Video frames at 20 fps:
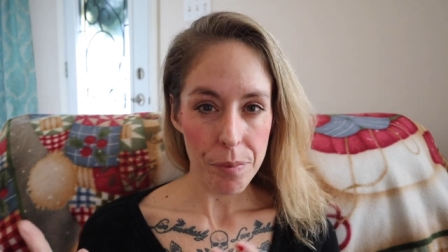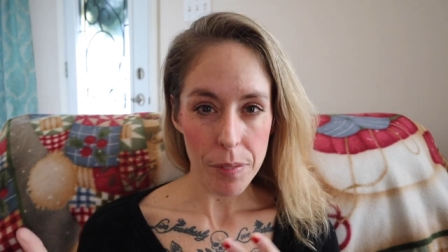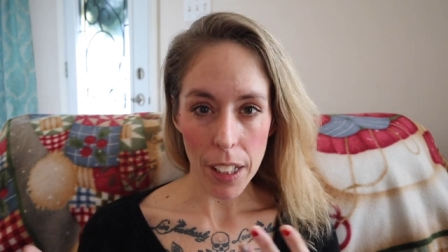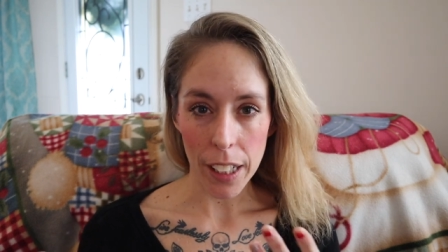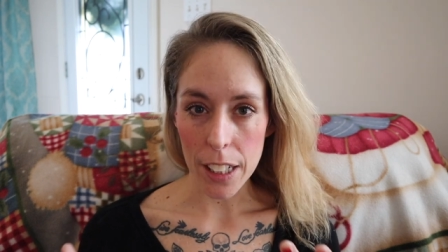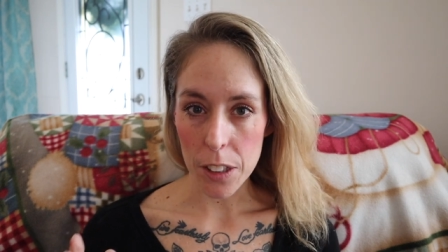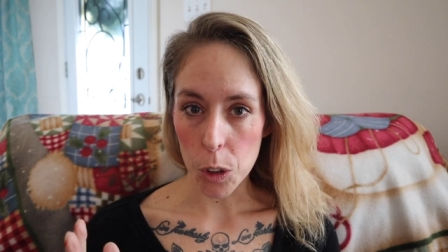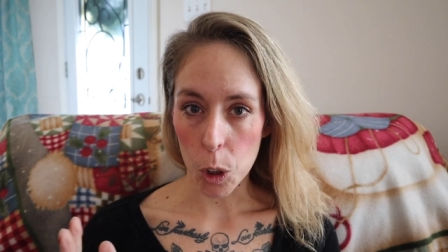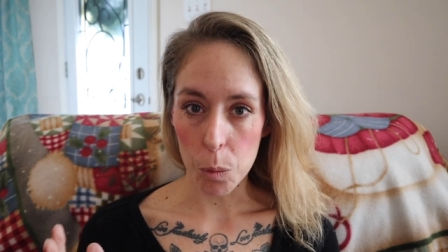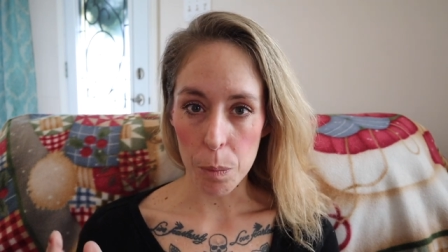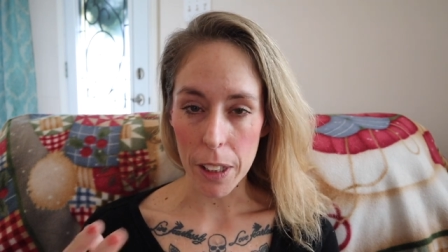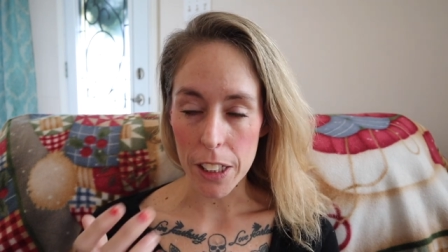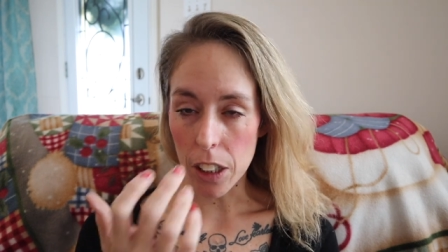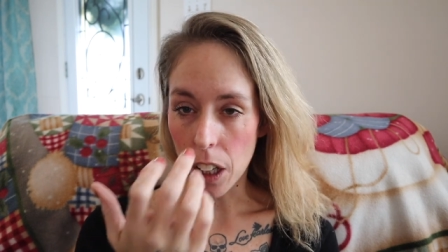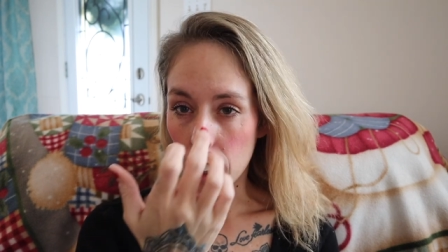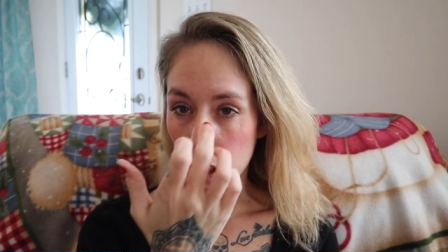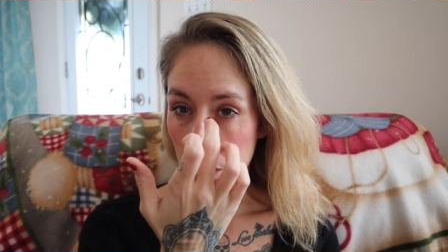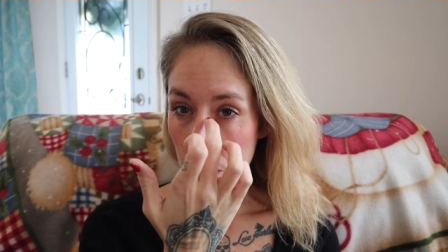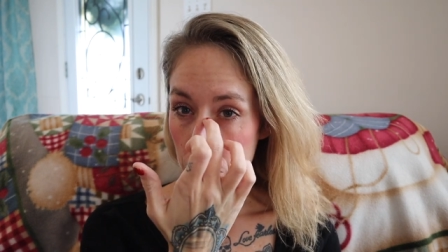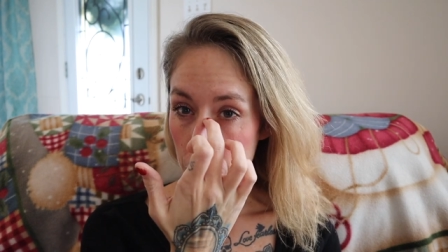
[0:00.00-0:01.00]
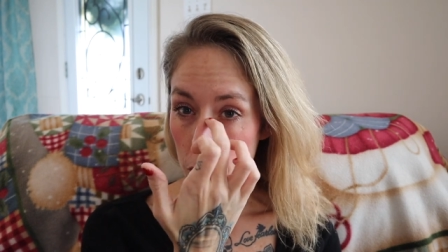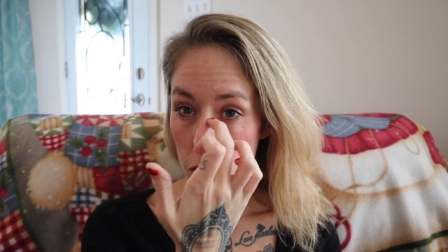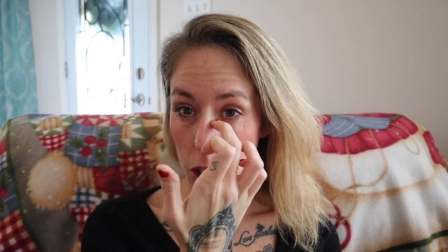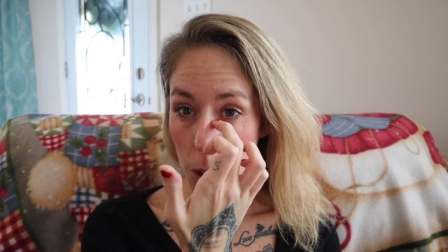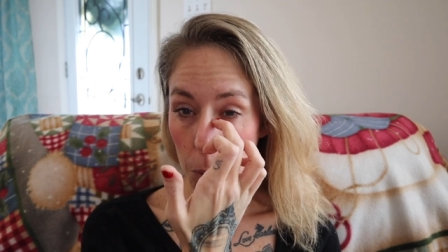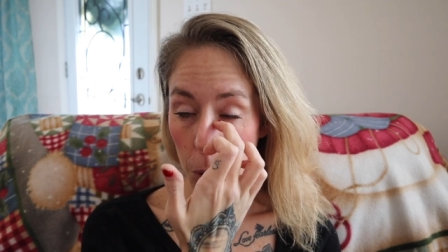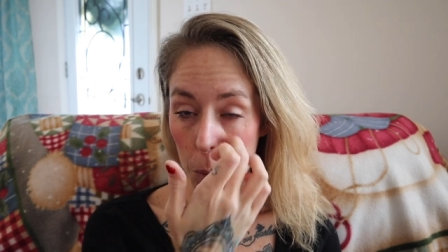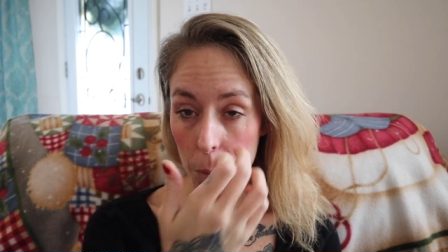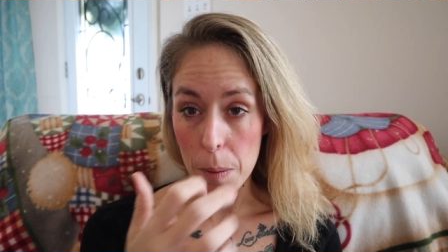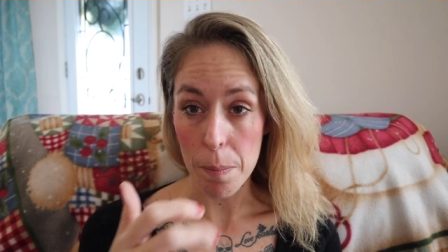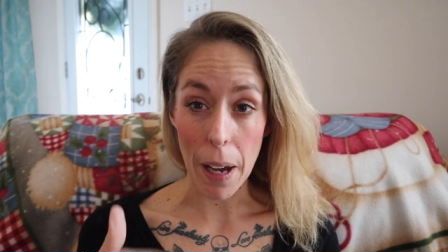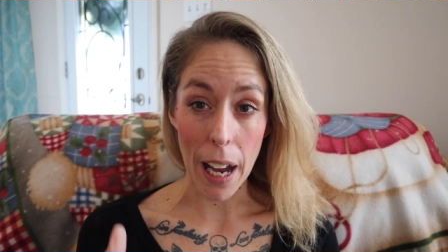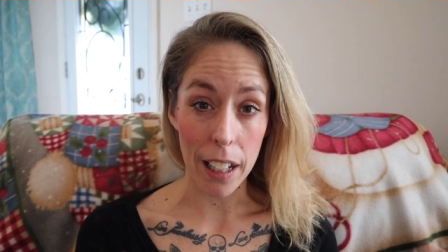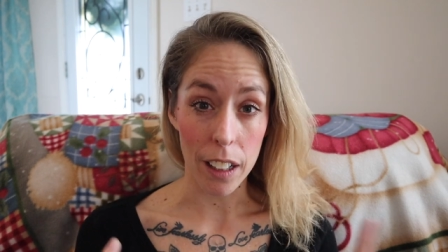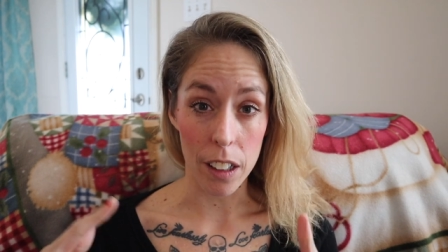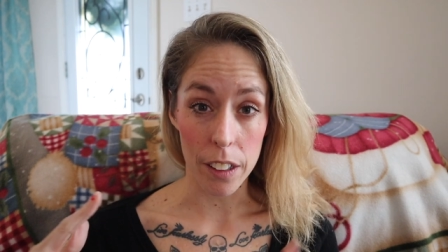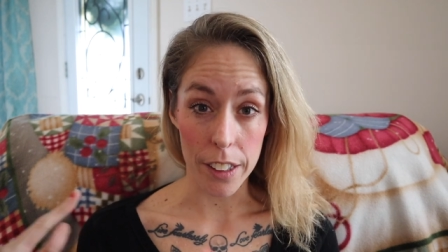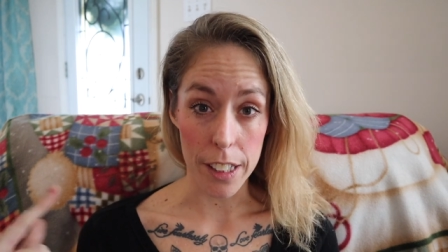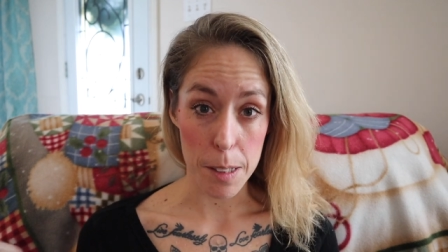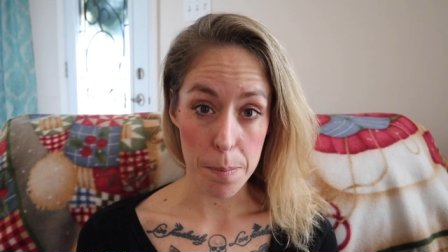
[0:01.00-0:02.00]
and I told my doctor, so she put me back
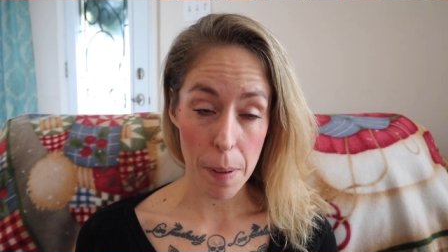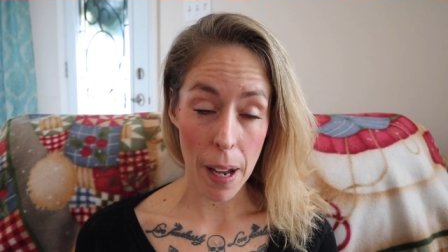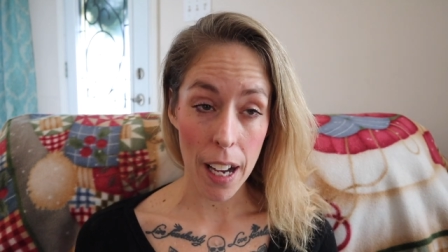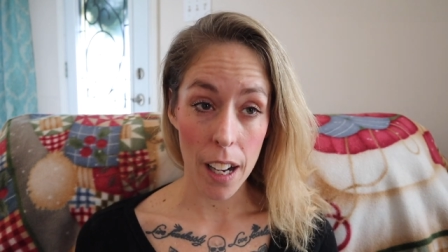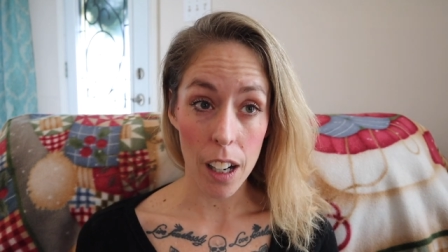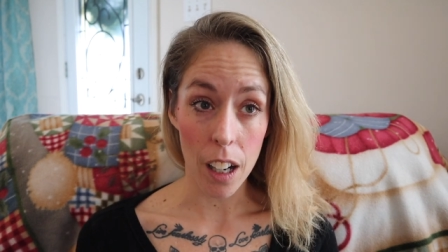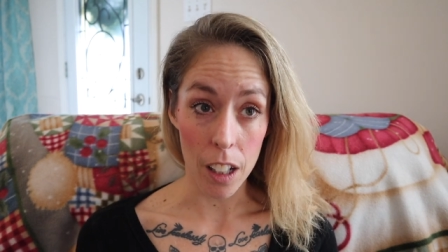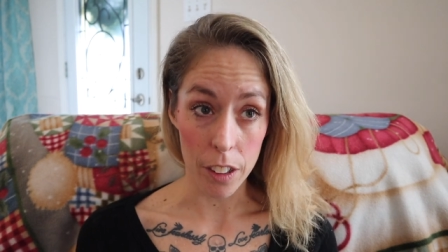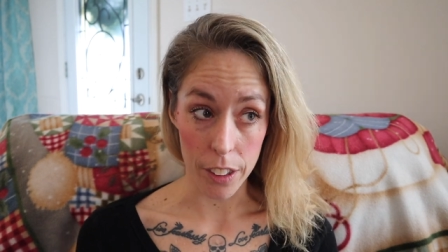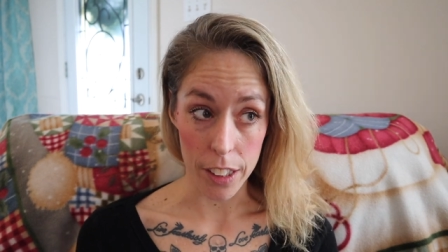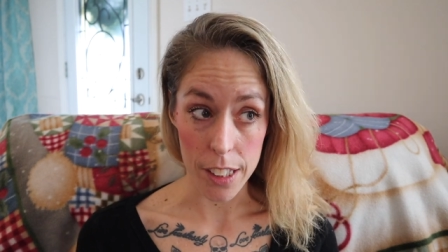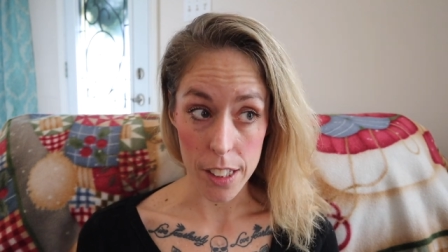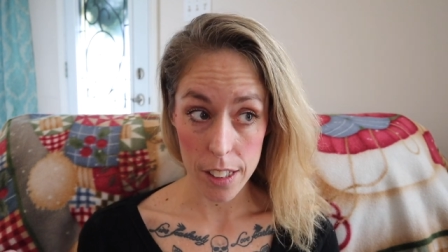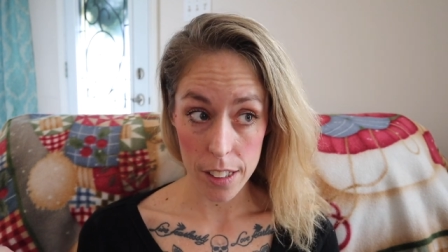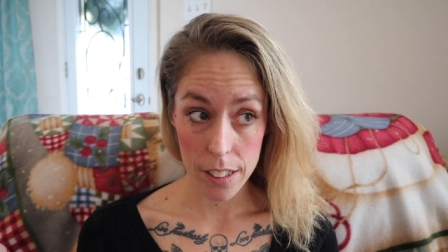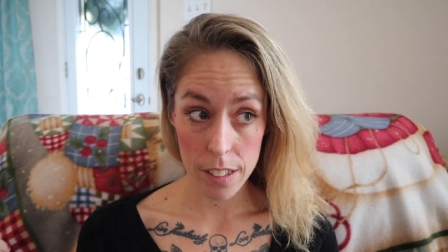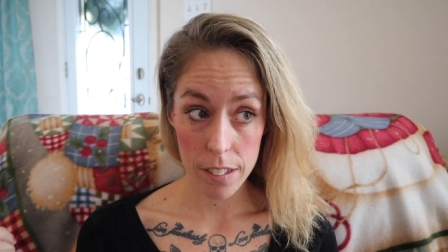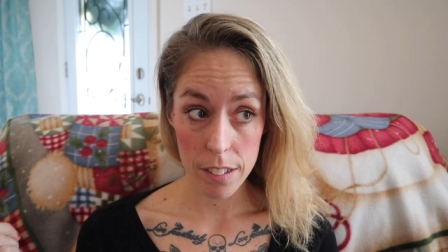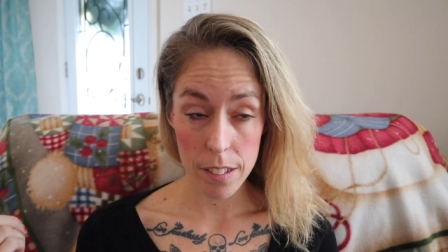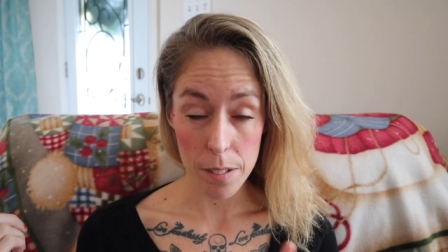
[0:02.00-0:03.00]
on this ba on this